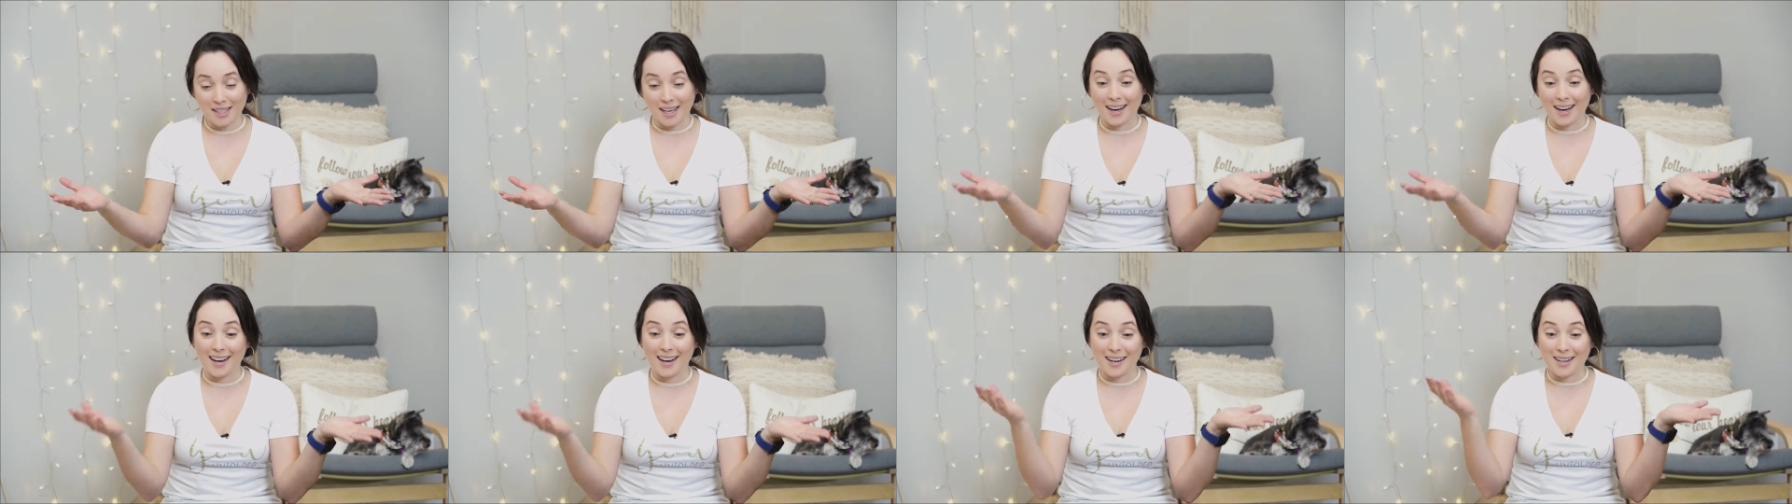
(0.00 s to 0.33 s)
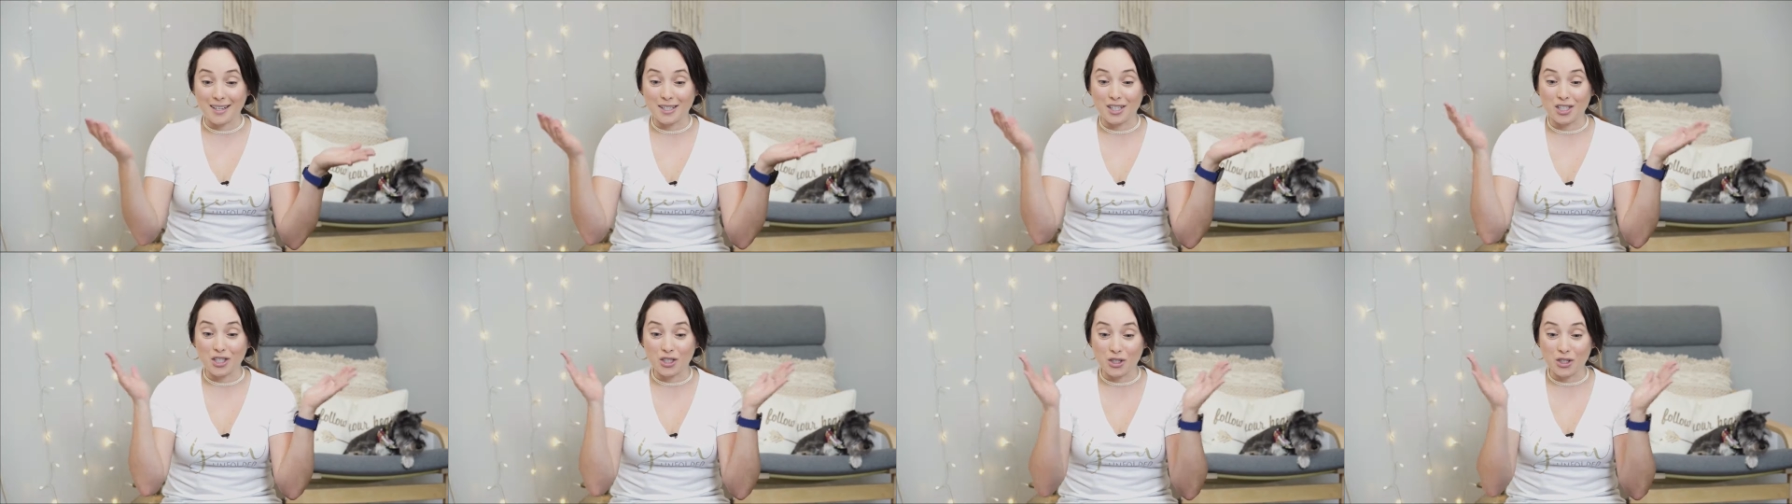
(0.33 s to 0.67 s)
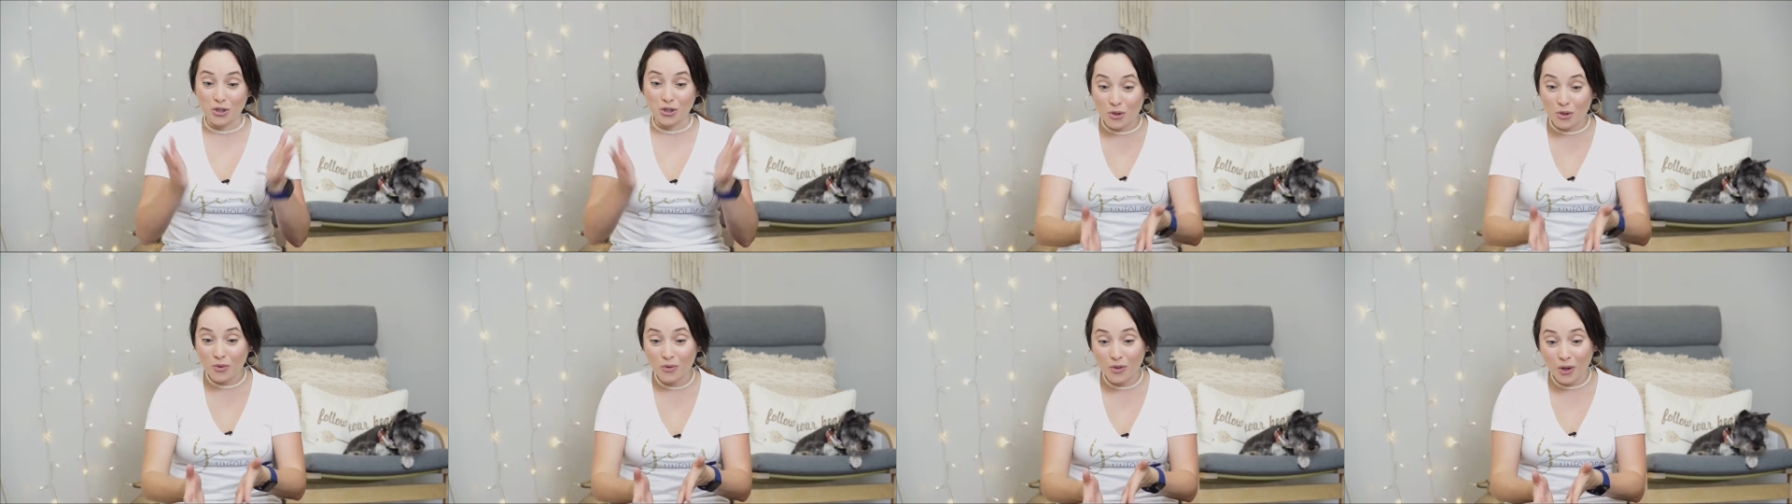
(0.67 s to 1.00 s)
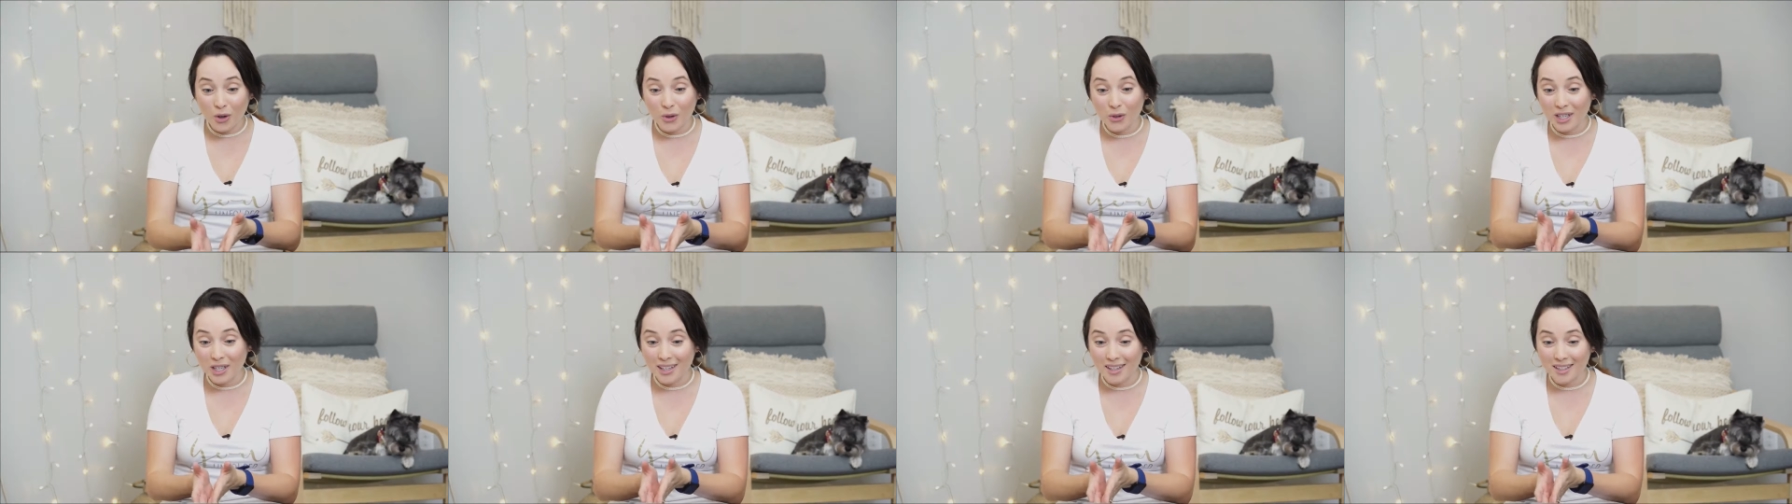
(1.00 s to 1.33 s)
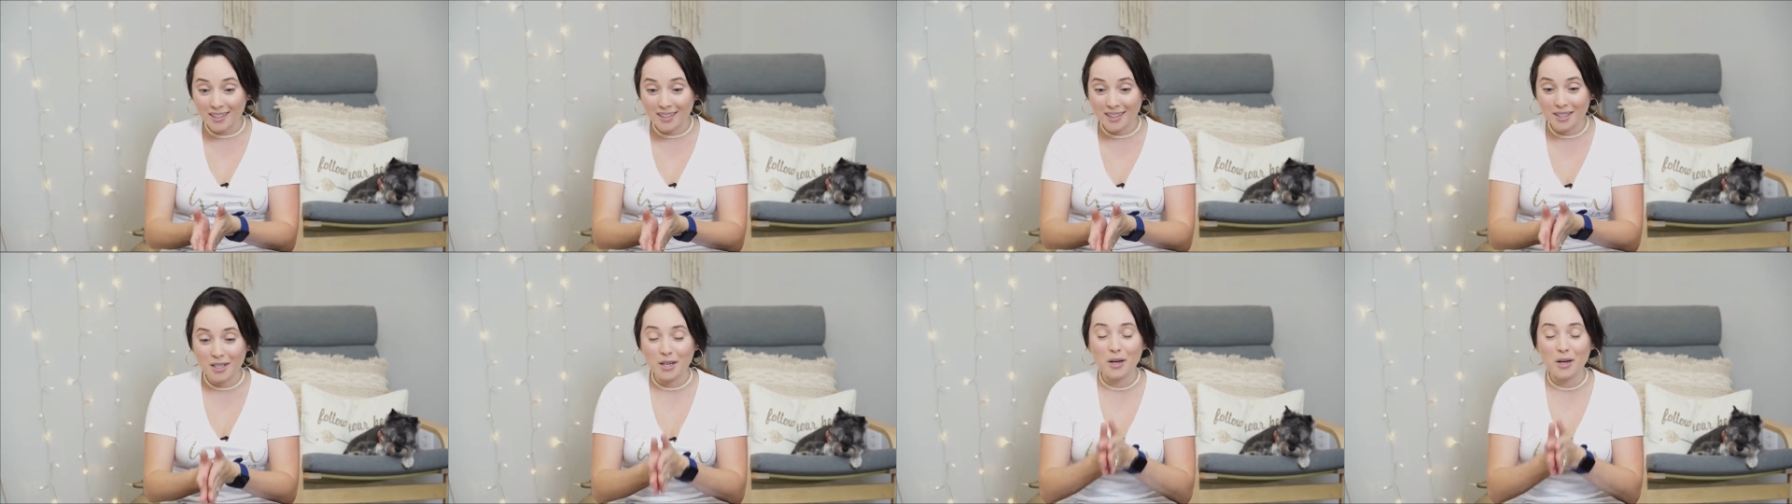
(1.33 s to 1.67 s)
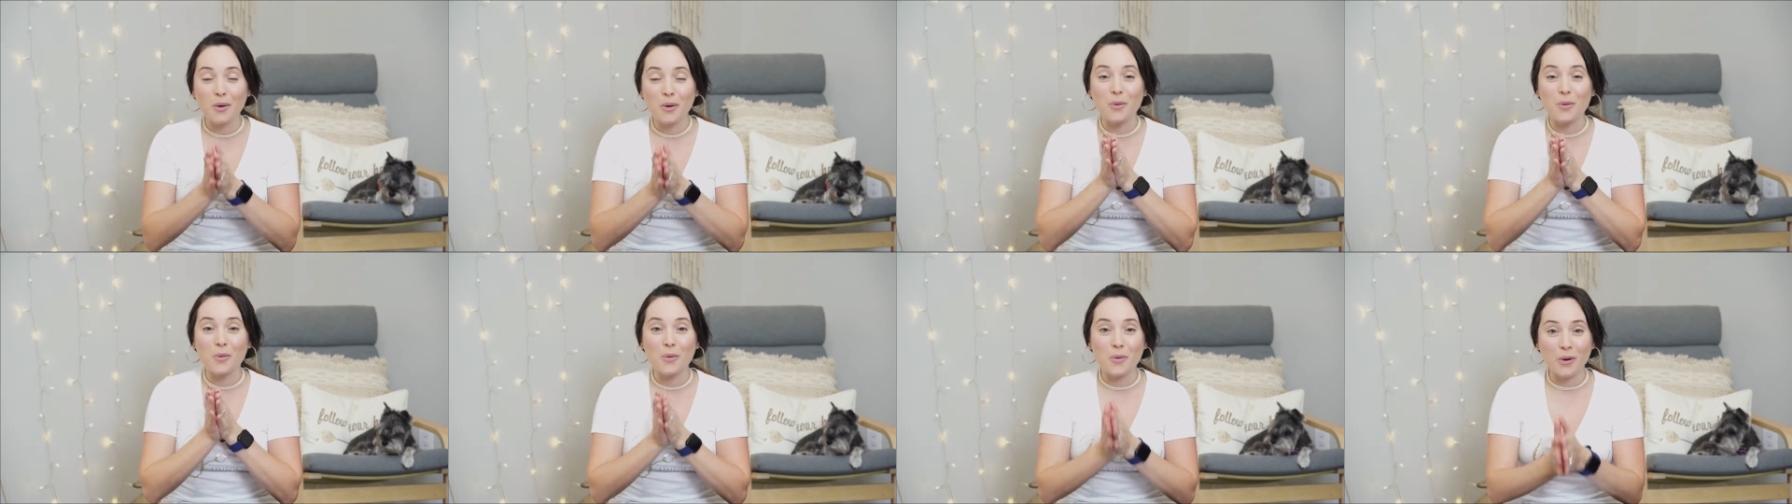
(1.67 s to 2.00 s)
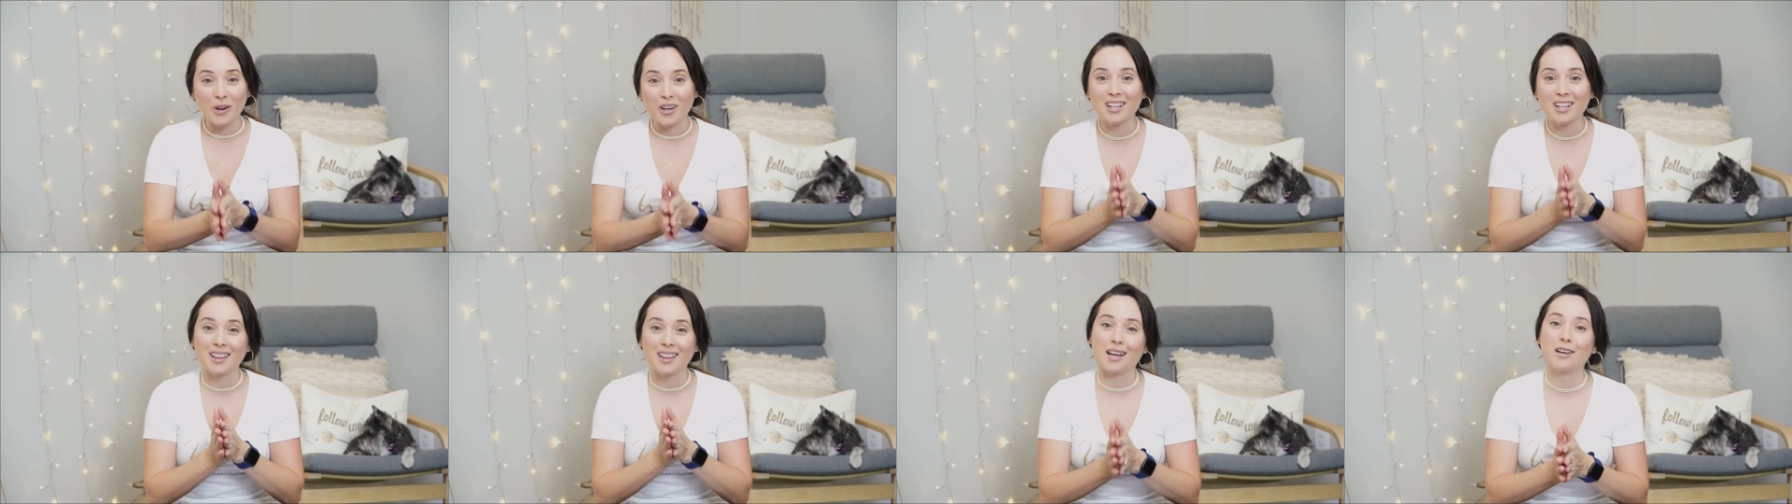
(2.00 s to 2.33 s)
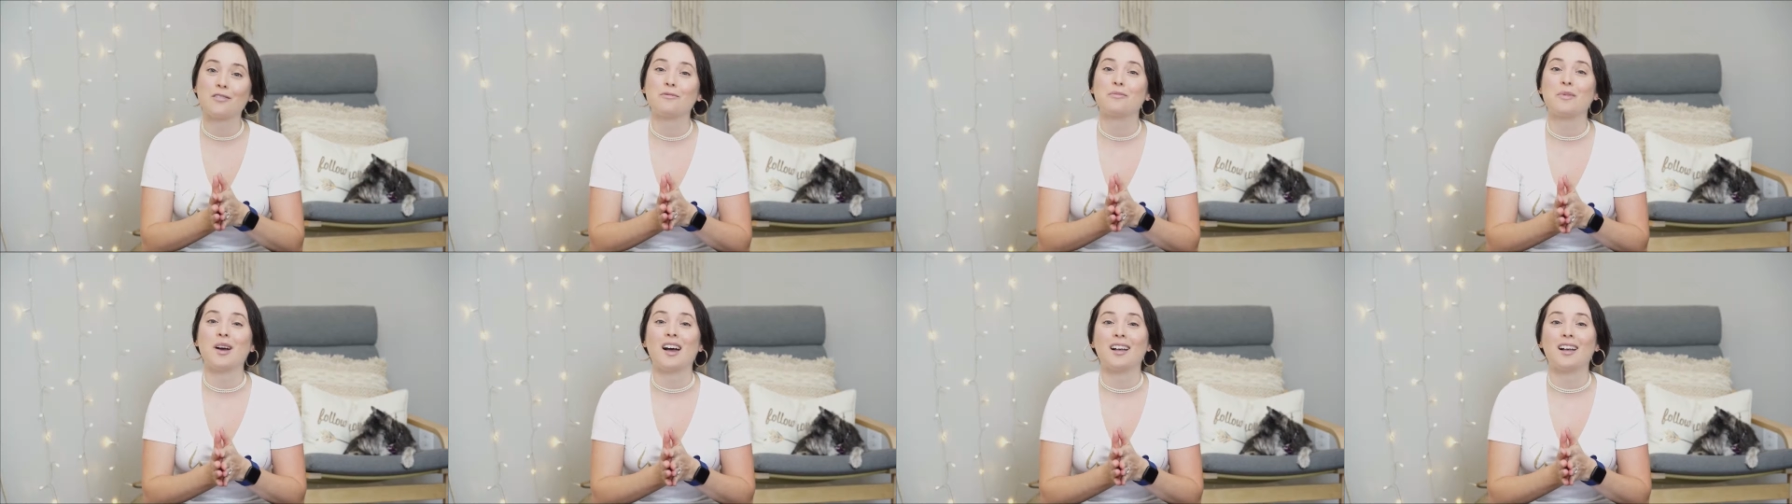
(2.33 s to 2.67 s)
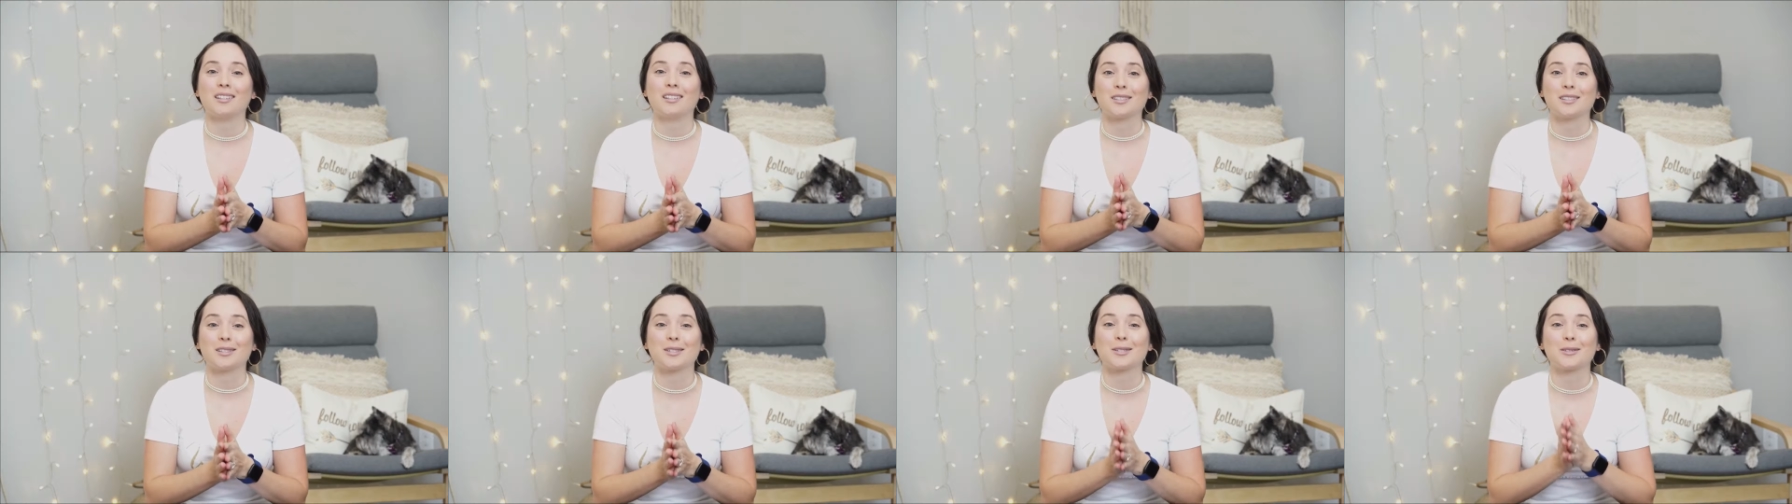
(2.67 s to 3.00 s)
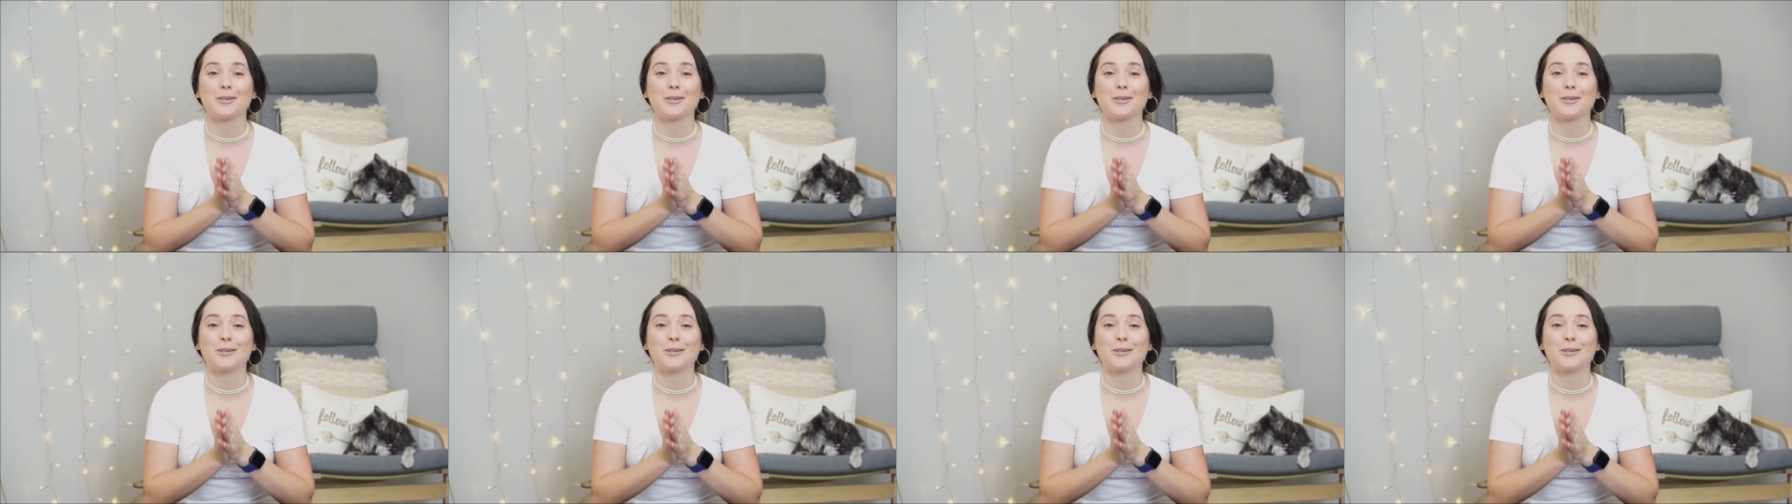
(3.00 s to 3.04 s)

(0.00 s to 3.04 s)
And you voted work-life balance.